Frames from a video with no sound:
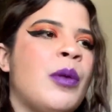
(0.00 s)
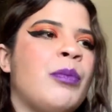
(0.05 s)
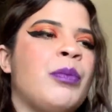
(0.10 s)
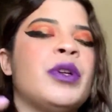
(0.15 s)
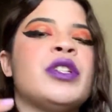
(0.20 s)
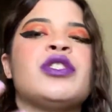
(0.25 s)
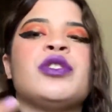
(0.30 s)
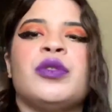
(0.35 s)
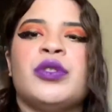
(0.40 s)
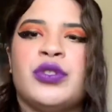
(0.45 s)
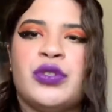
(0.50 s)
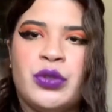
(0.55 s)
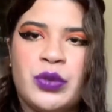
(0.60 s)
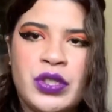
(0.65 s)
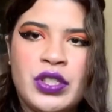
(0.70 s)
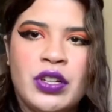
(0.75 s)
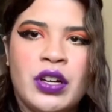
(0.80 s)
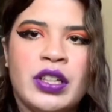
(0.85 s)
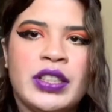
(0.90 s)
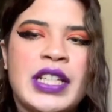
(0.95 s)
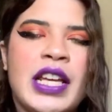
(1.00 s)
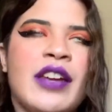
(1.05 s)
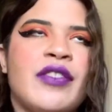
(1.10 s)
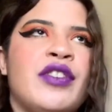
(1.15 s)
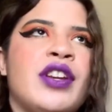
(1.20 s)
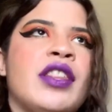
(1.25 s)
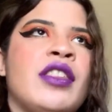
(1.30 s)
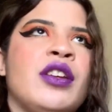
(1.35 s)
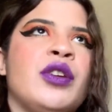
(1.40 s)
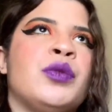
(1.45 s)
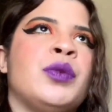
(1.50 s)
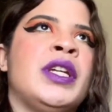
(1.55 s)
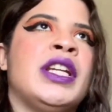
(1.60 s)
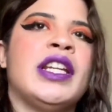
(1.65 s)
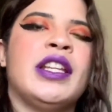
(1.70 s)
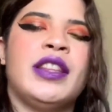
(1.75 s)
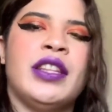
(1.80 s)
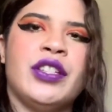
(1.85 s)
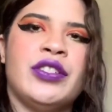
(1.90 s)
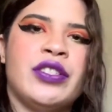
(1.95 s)
But so the story is called Everything Green,
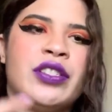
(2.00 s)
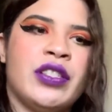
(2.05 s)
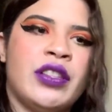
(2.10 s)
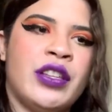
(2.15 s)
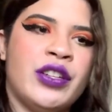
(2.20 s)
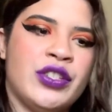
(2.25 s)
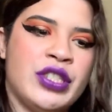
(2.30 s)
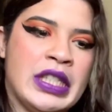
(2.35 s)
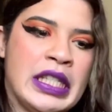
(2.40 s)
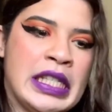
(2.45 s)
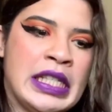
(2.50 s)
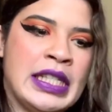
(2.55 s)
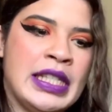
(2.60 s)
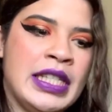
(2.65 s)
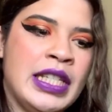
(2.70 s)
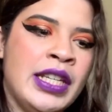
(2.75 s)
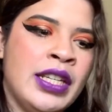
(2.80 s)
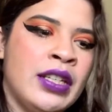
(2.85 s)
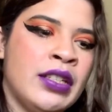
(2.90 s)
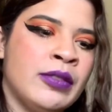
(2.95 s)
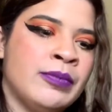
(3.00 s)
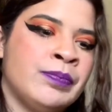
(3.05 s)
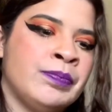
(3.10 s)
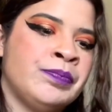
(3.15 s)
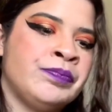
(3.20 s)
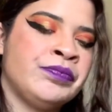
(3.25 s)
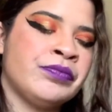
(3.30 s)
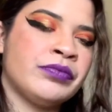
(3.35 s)
and there's this scene